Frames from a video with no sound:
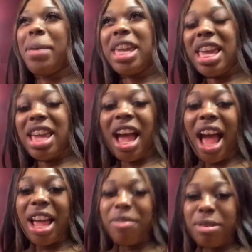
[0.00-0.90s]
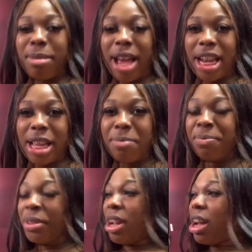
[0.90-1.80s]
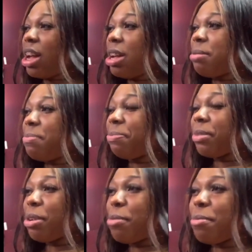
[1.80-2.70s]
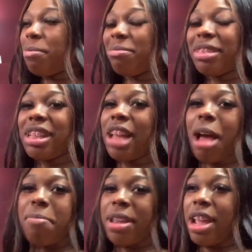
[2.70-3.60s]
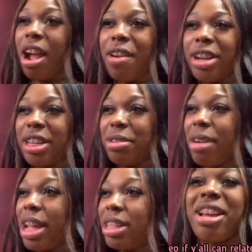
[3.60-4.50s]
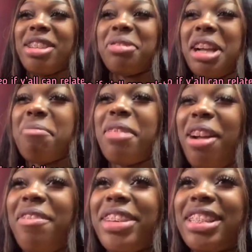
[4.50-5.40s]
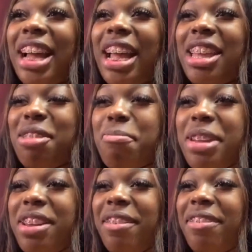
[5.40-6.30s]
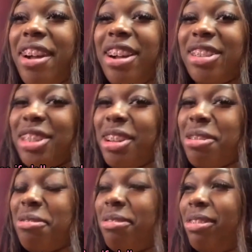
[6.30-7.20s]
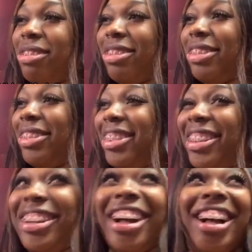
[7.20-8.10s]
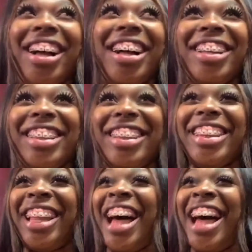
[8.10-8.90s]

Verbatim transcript: pee. Hi everybody. Um, I pee already twice because when I'm nervous, I either pee or fart. Oh my god! Well, I'm glad you're peeing.